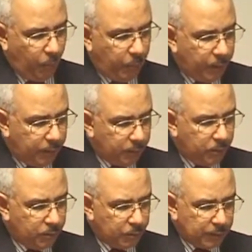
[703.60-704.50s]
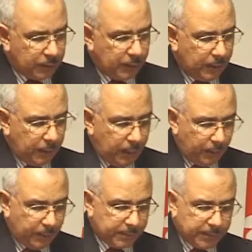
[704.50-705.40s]
We need to set
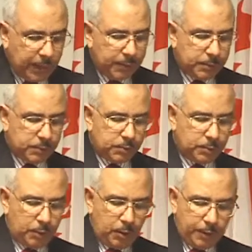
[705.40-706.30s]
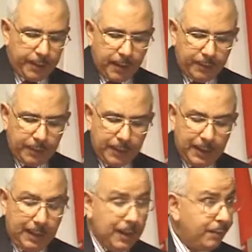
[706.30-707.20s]
our sights on having
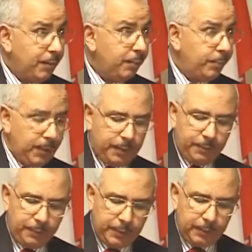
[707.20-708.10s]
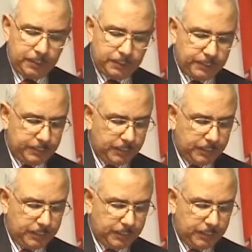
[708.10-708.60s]
a level playing field